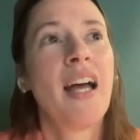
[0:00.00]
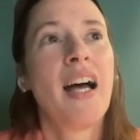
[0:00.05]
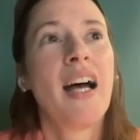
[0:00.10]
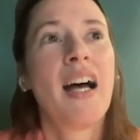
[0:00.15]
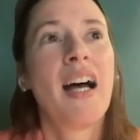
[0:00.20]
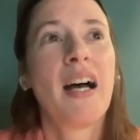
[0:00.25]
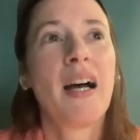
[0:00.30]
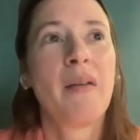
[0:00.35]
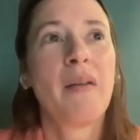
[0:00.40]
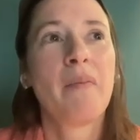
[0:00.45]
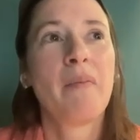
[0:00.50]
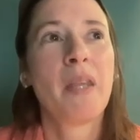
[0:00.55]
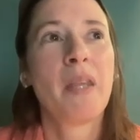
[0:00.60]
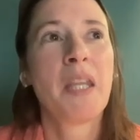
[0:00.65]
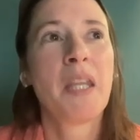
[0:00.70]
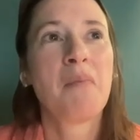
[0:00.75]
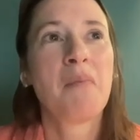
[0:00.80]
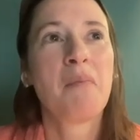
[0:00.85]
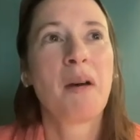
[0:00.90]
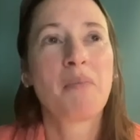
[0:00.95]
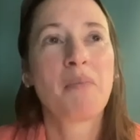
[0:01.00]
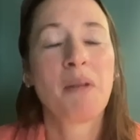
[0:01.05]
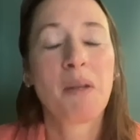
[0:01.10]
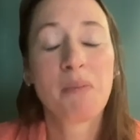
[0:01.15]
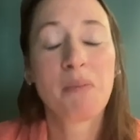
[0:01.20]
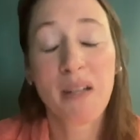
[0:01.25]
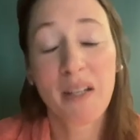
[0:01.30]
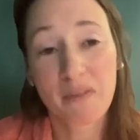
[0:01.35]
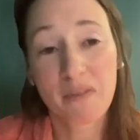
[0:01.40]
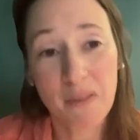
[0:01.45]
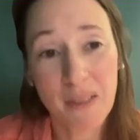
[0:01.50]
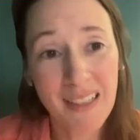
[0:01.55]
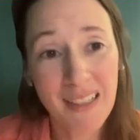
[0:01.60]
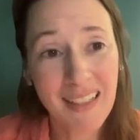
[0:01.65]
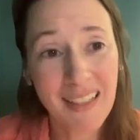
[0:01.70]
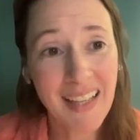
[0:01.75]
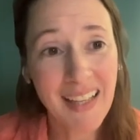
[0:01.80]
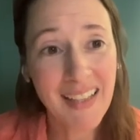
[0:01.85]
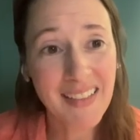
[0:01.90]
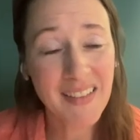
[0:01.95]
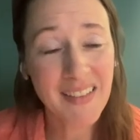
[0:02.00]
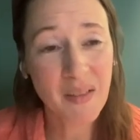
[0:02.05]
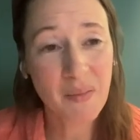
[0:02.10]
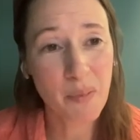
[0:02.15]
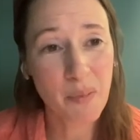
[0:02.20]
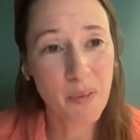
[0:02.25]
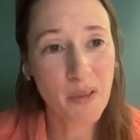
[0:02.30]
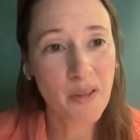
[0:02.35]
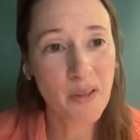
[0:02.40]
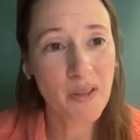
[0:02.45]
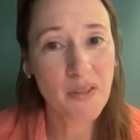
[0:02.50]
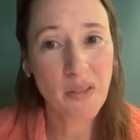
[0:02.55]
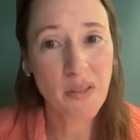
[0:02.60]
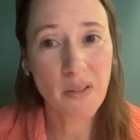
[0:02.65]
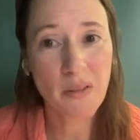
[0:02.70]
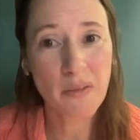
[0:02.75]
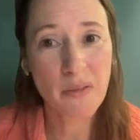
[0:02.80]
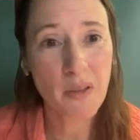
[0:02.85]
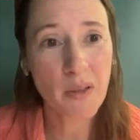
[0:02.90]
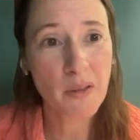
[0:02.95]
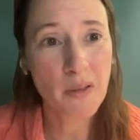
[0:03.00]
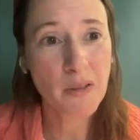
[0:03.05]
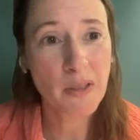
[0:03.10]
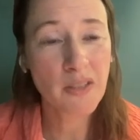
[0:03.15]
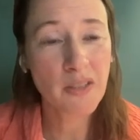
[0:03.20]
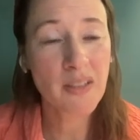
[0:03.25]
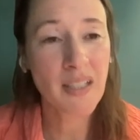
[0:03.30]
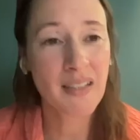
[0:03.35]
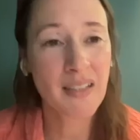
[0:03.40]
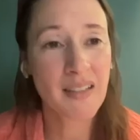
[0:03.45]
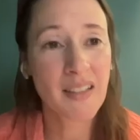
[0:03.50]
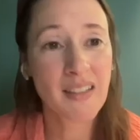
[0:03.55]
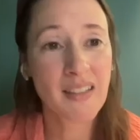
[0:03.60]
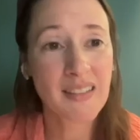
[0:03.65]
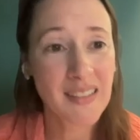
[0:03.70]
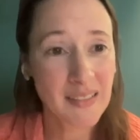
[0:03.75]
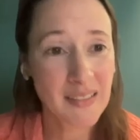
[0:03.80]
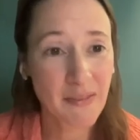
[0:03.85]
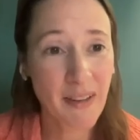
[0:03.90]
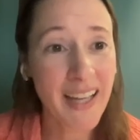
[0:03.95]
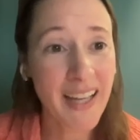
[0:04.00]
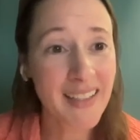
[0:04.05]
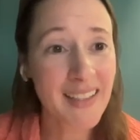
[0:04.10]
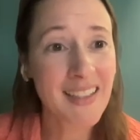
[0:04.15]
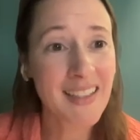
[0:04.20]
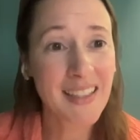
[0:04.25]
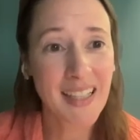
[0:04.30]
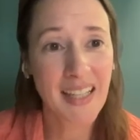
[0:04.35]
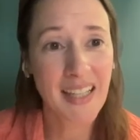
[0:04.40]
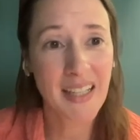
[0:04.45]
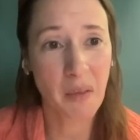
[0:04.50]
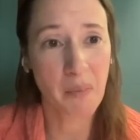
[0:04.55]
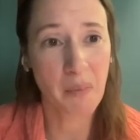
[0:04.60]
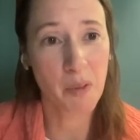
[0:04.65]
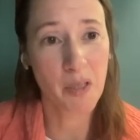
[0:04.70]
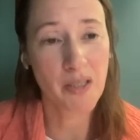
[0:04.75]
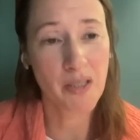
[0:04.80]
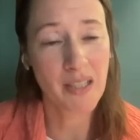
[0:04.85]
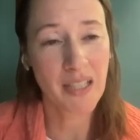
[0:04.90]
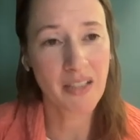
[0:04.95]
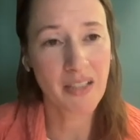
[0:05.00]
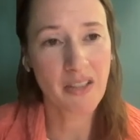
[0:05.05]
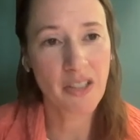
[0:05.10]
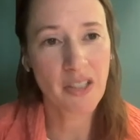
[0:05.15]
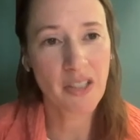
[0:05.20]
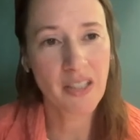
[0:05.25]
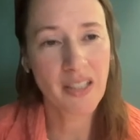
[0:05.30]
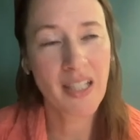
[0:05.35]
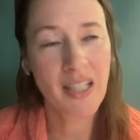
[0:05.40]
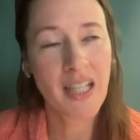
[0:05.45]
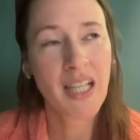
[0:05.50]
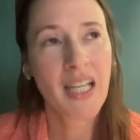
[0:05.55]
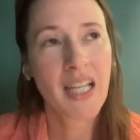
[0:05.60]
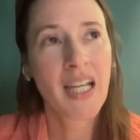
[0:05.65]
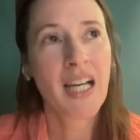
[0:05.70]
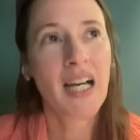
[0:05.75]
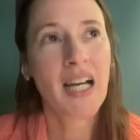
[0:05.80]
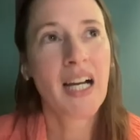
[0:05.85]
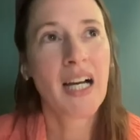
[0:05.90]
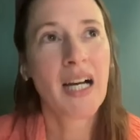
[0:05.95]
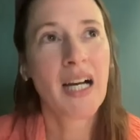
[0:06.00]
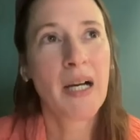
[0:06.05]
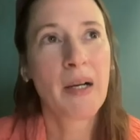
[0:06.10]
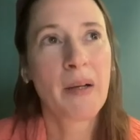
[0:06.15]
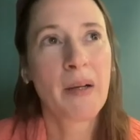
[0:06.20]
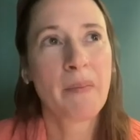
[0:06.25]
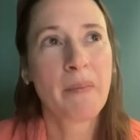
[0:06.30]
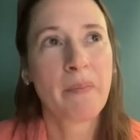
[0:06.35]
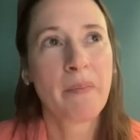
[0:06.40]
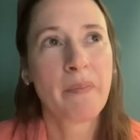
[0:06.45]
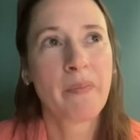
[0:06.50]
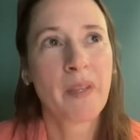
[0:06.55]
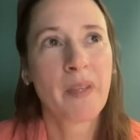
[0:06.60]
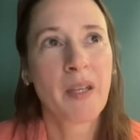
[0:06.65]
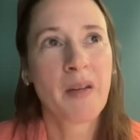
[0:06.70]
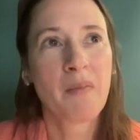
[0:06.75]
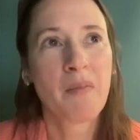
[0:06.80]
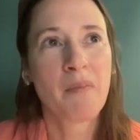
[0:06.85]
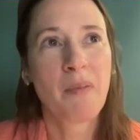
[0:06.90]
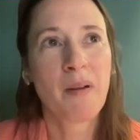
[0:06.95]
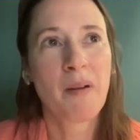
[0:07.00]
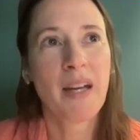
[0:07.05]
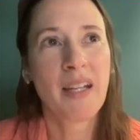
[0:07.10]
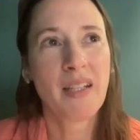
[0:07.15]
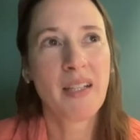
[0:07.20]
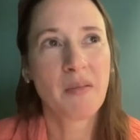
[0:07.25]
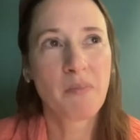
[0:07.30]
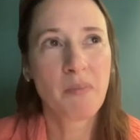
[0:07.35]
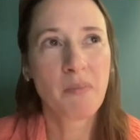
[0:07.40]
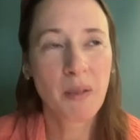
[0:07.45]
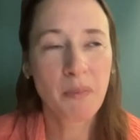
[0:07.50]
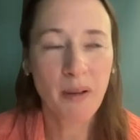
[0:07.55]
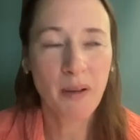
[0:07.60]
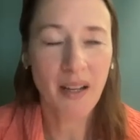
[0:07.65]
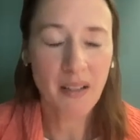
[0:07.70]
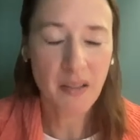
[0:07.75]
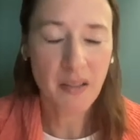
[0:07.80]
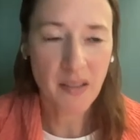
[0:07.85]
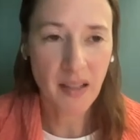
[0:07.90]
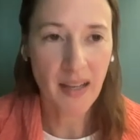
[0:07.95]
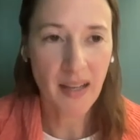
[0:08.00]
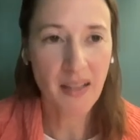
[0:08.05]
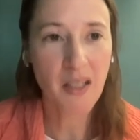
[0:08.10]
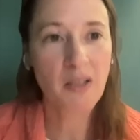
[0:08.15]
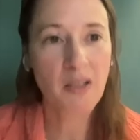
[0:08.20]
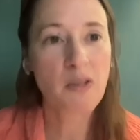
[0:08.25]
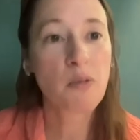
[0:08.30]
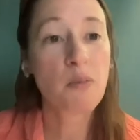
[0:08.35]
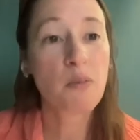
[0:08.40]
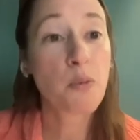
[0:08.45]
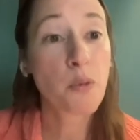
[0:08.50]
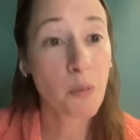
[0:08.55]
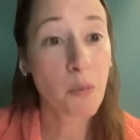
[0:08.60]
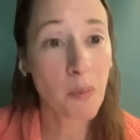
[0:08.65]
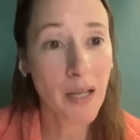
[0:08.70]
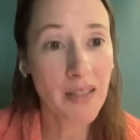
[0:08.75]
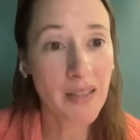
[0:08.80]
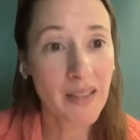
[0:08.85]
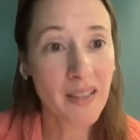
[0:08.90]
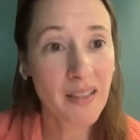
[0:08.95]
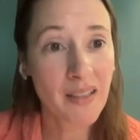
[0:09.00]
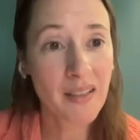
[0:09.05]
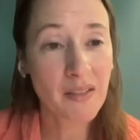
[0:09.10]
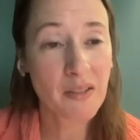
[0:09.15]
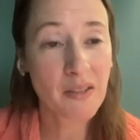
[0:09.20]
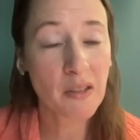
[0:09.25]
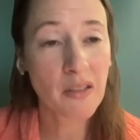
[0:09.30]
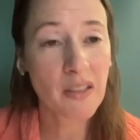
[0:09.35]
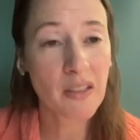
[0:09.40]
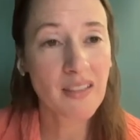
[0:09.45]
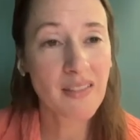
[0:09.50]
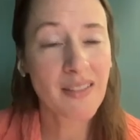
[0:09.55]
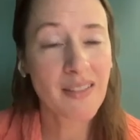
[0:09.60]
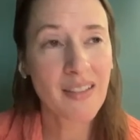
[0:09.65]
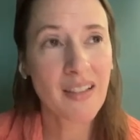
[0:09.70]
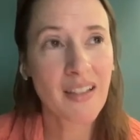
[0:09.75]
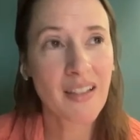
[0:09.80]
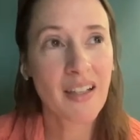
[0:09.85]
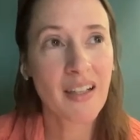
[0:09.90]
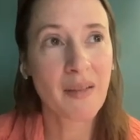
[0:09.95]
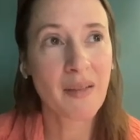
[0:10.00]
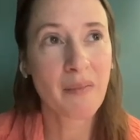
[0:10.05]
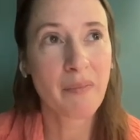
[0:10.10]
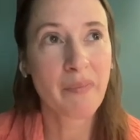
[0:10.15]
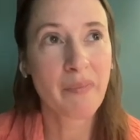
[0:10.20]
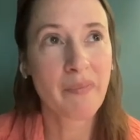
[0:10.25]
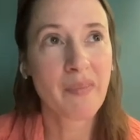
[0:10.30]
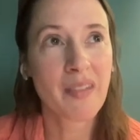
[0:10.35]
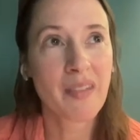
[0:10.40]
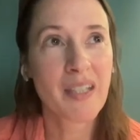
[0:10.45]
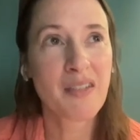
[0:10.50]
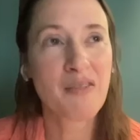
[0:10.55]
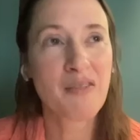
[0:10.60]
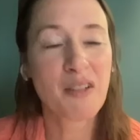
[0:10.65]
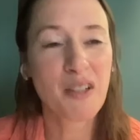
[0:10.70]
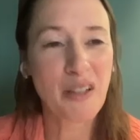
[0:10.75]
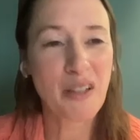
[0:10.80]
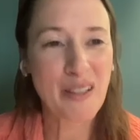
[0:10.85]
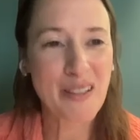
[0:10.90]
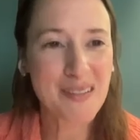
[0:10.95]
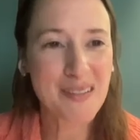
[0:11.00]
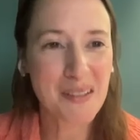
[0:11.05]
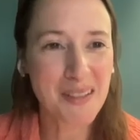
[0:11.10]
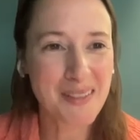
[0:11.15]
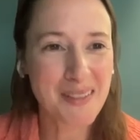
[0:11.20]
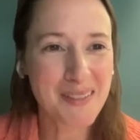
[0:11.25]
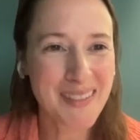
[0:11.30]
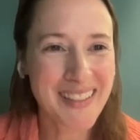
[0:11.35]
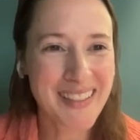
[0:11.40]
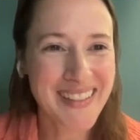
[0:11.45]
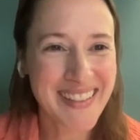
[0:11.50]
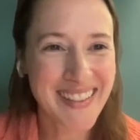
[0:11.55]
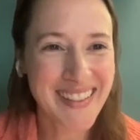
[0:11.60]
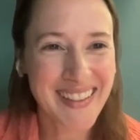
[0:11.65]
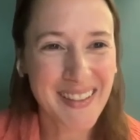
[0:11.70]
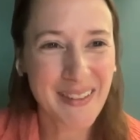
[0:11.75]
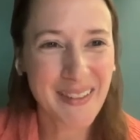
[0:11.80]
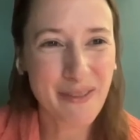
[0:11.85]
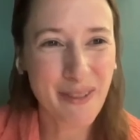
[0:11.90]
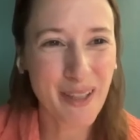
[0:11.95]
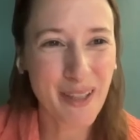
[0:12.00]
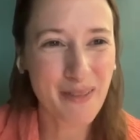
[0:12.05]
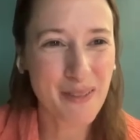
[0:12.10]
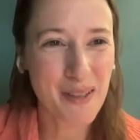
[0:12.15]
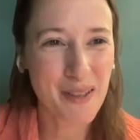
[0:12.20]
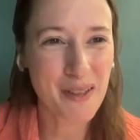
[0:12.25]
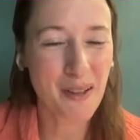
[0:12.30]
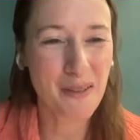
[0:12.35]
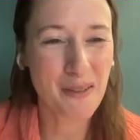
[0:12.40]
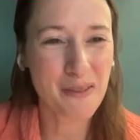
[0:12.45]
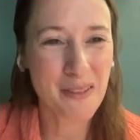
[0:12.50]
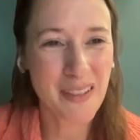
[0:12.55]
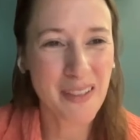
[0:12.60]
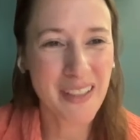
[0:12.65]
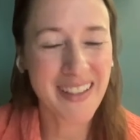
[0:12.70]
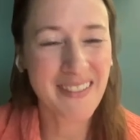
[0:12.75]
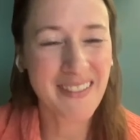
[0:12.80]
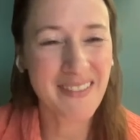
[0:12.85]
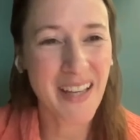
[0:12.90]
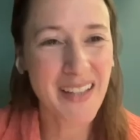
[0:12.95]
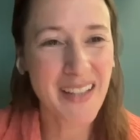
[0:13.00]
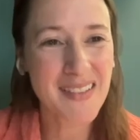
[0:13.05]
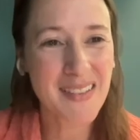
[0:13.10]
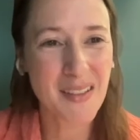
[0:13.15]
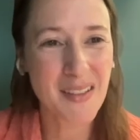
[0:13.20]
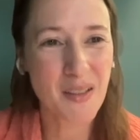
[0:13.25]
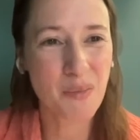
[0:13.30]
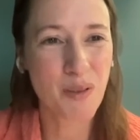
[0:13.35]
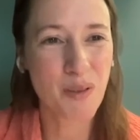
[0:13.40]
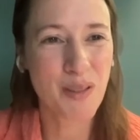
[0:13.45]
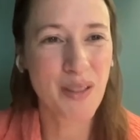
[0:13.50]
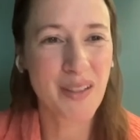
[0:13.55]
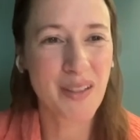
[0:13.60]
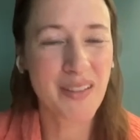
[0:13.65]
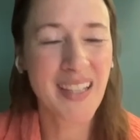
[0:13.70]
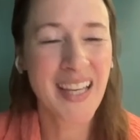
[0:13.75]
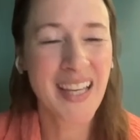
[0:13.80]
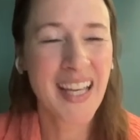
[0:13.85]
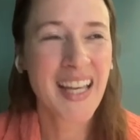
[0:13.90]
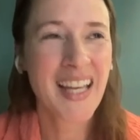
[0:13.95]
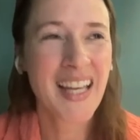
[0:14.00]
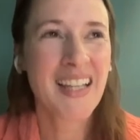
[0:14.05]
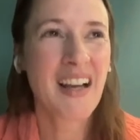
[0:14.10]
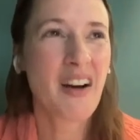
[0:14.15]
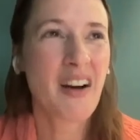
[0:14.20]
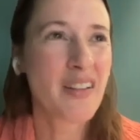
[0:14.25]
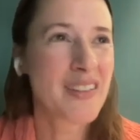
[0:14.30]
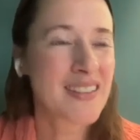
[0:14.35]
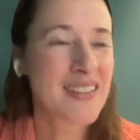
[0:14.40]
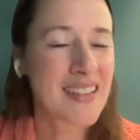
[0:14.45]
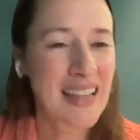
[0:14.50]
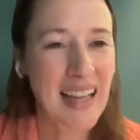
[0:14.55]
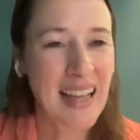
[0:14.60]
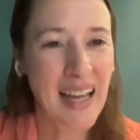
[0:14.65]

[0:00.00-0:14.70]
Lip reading: But people have realized the importance of the ocean, and it's finally getting more attention. And people are starting to pour money into it, even though it's not necessarily the favorite of investors, because all these